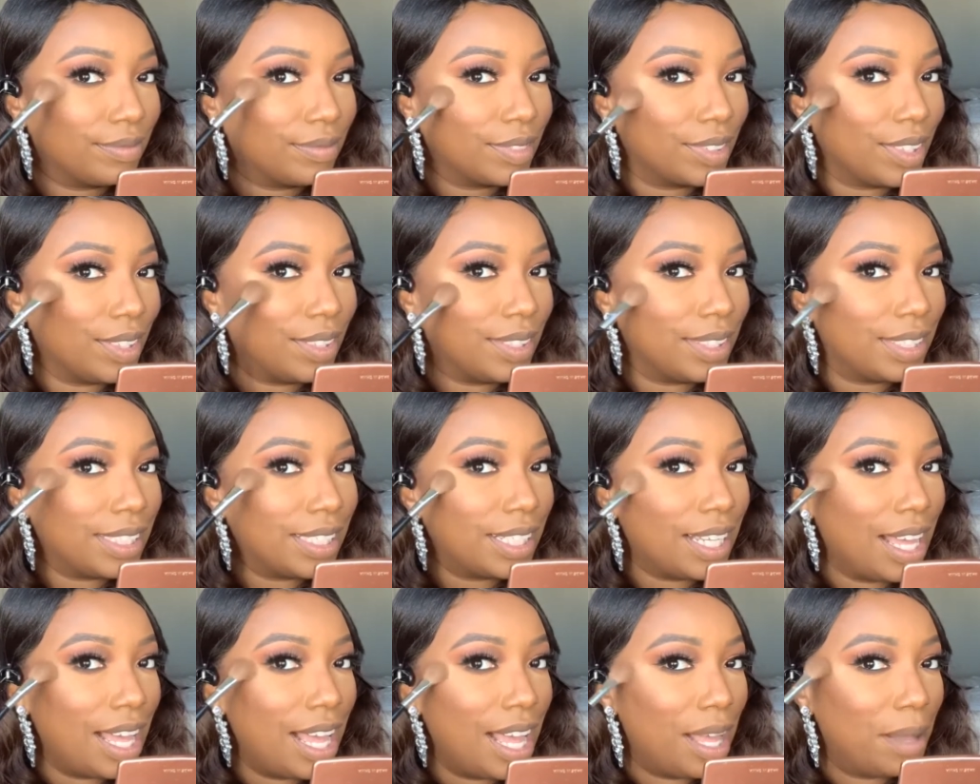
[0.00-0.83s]
On
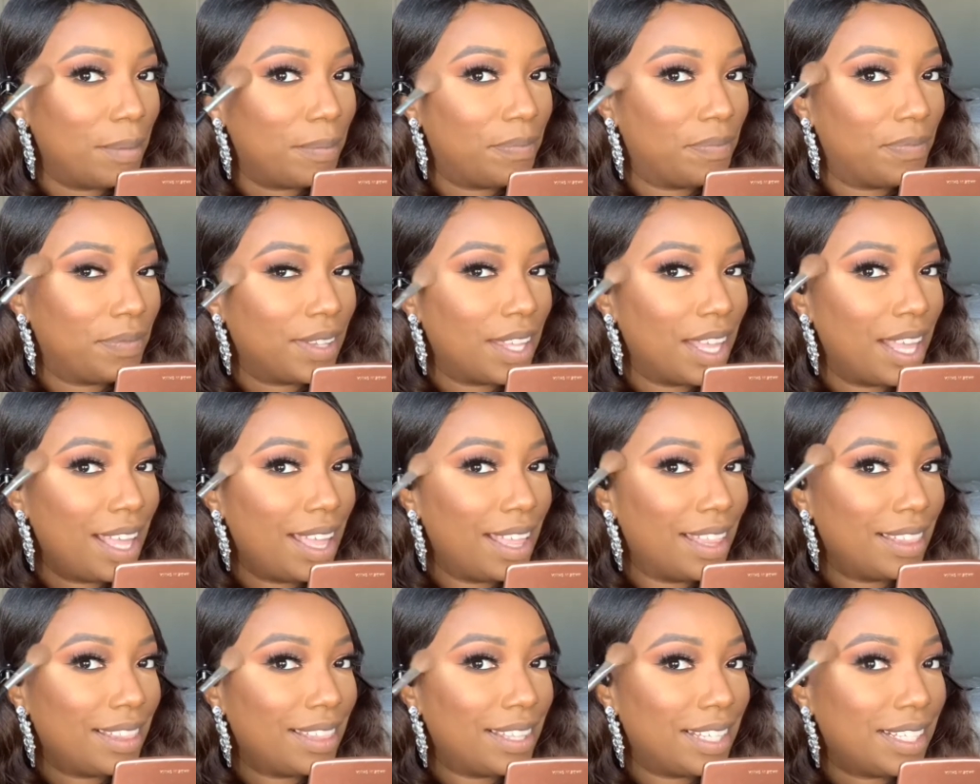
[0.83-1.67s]
top,
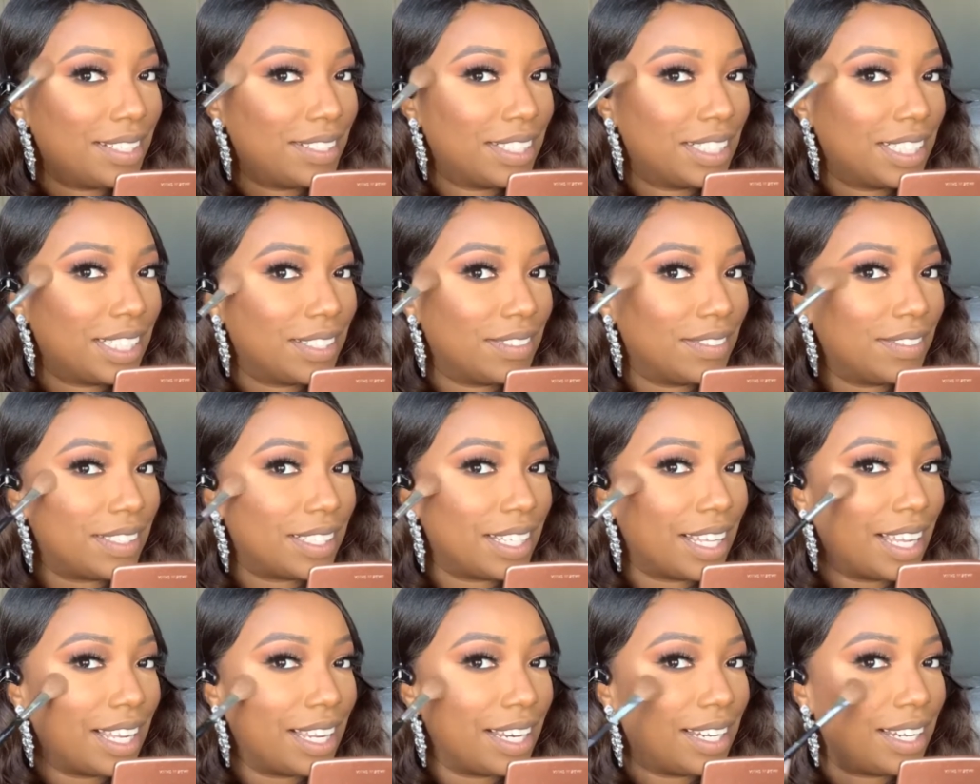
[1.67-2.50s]
this gives
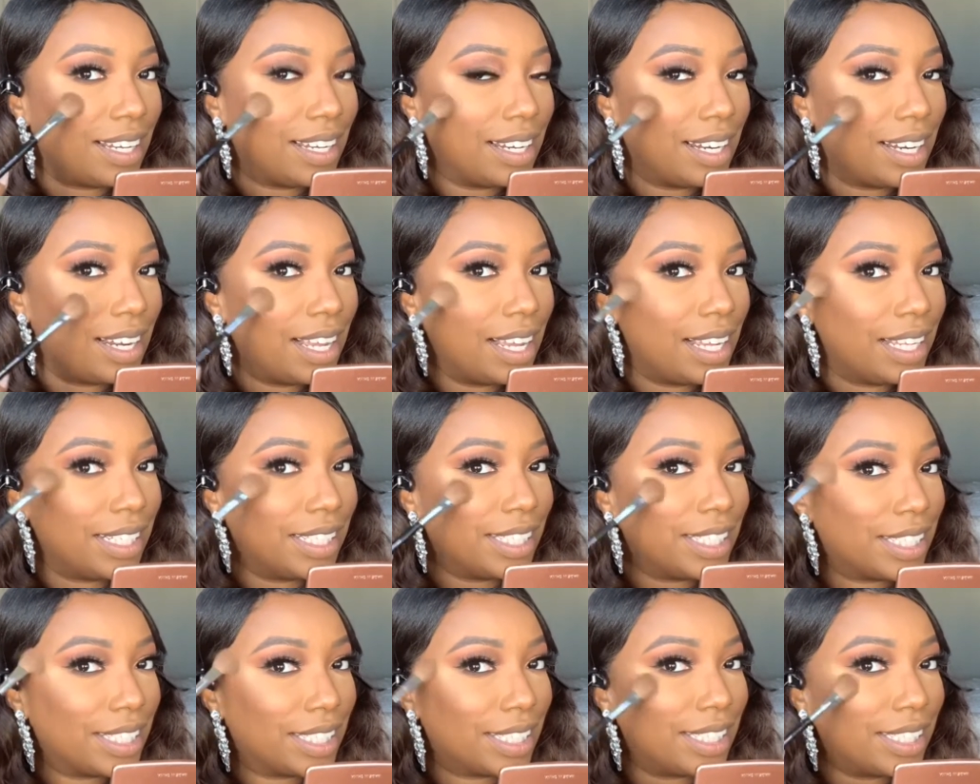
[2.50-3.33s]
a
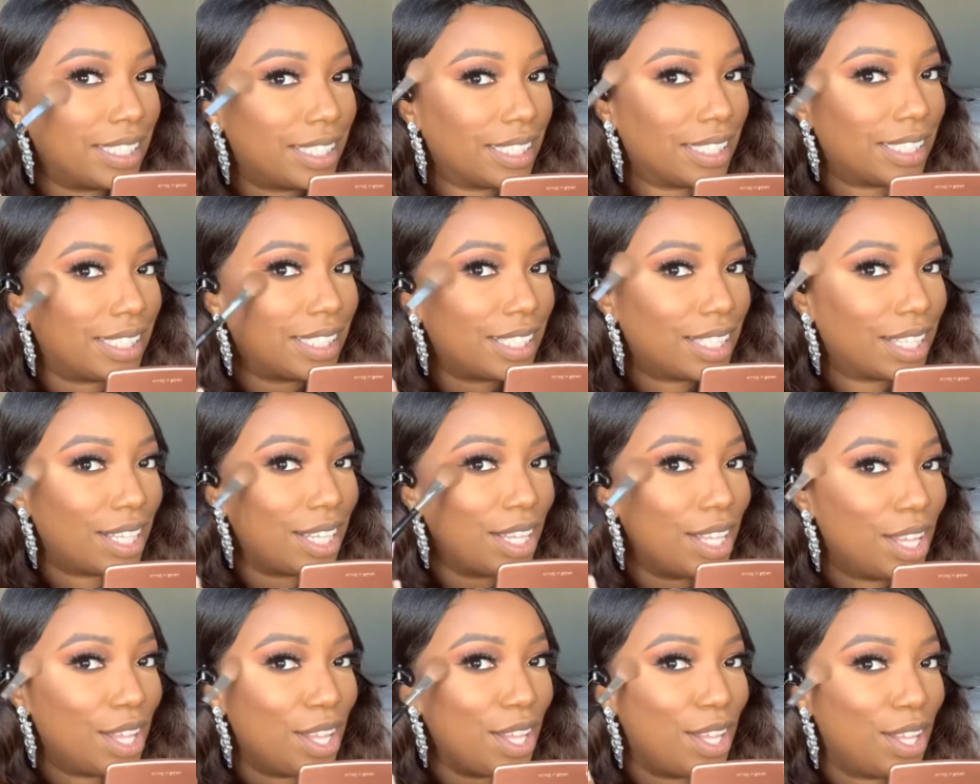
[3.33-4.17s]
nice, just
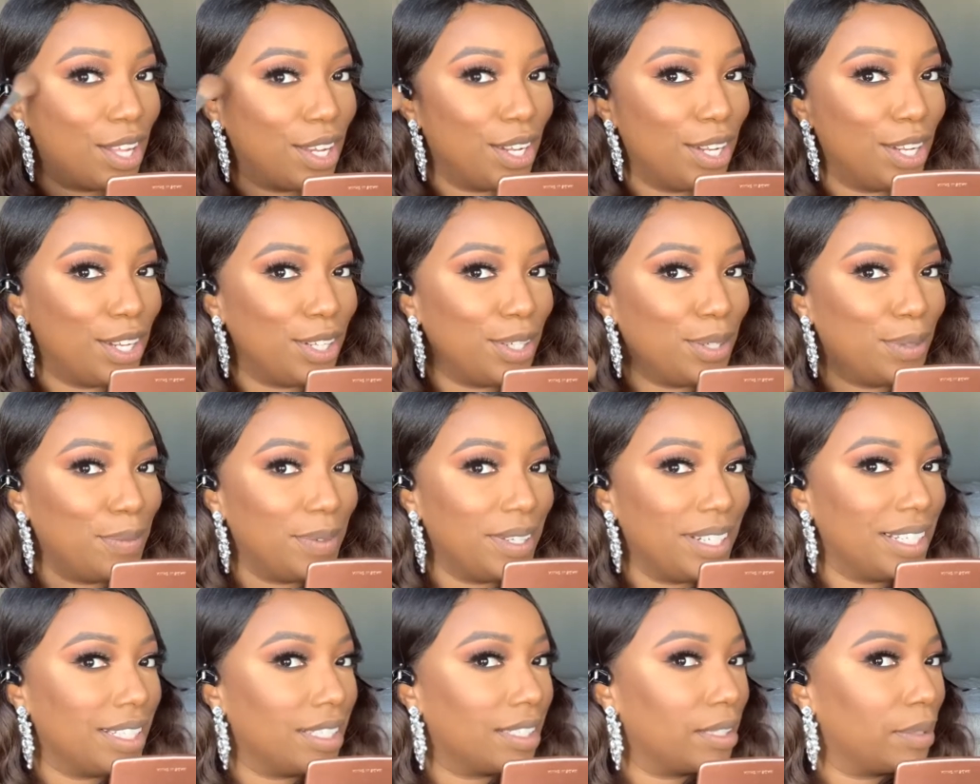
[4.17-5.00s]

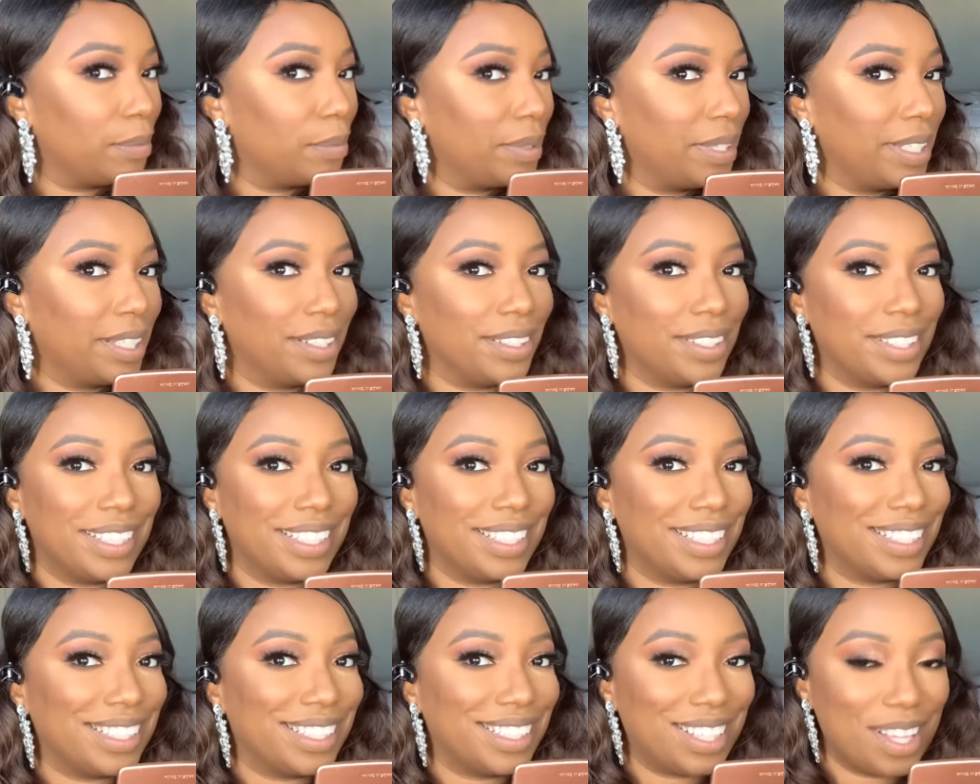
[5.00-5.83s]
luminous appearance.
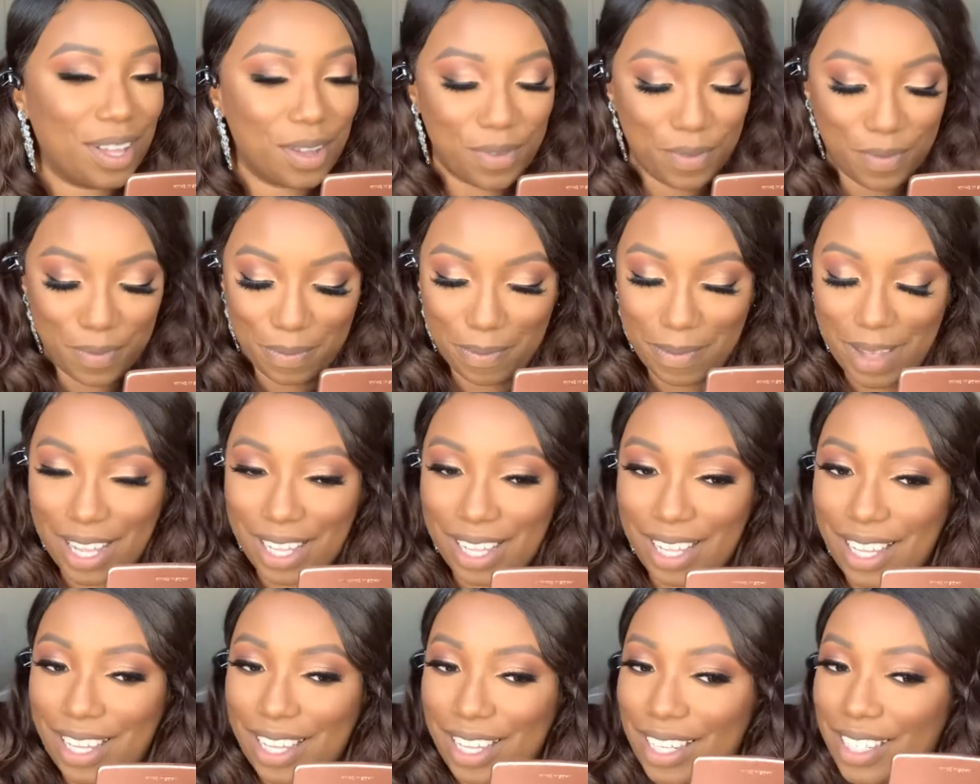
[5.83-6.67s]
Oh my
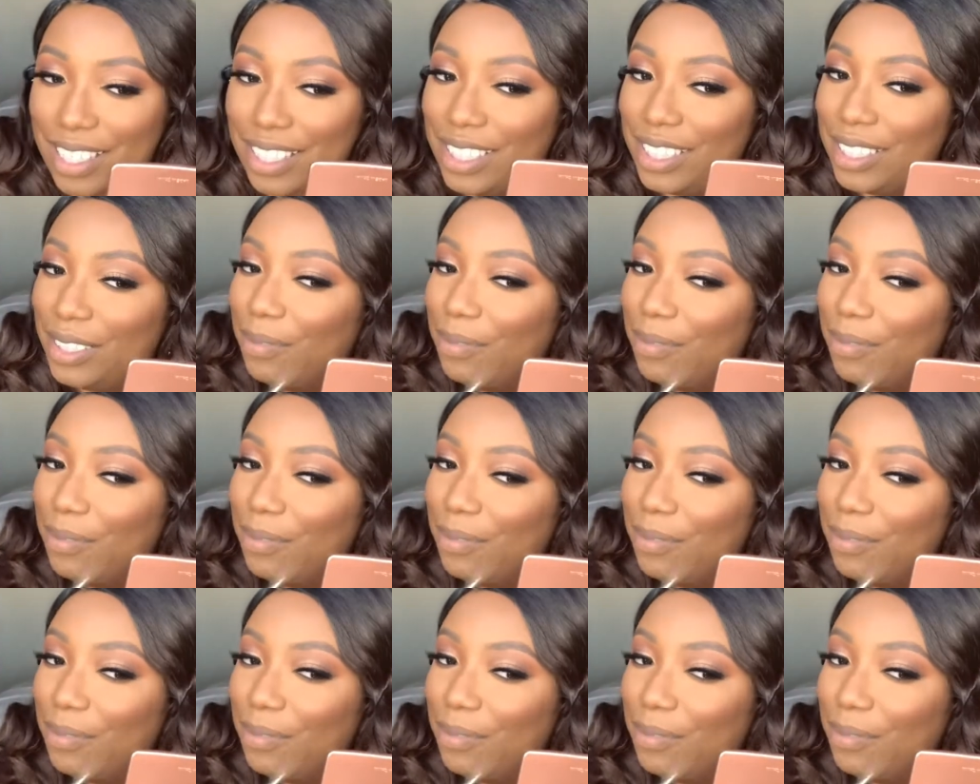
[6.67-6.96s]
gosh.